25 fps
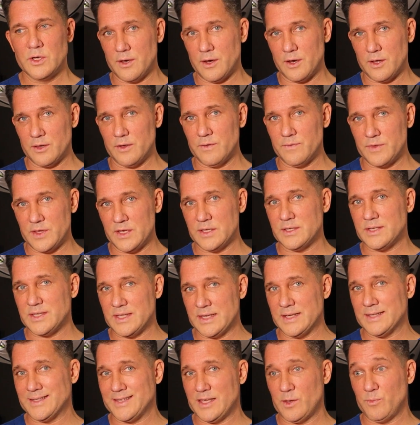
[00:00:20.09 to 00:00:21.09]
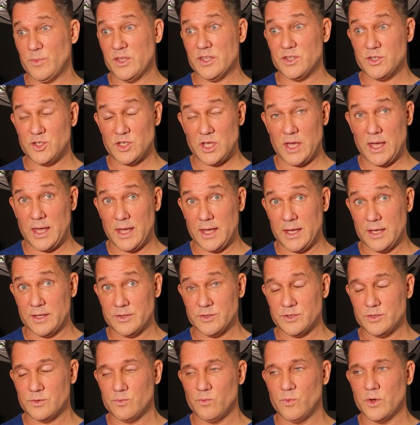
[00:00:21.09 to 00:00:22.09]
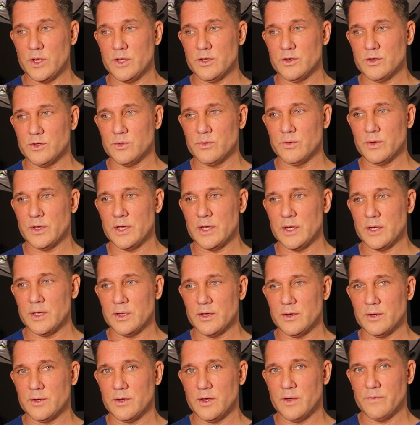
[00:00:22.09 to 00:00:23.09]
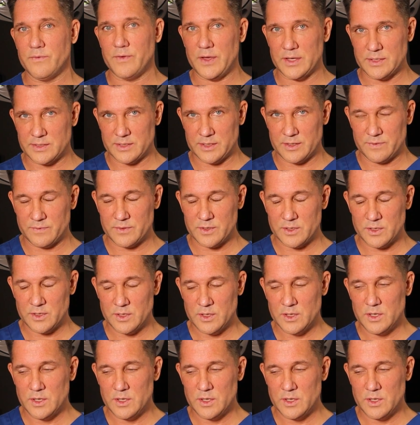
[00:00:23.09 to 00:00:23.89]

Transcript: All of these things can be changed when doing a facelift.